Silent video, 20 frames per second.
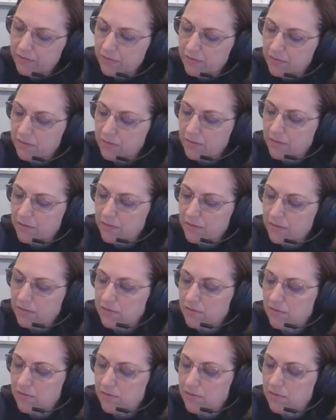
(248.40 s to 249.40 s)

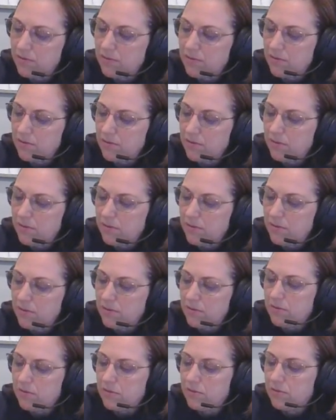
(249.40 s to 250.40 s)

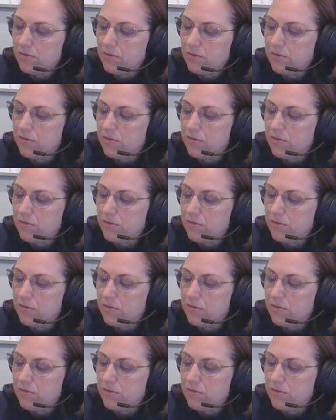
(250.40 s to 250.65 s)
Nothing is said.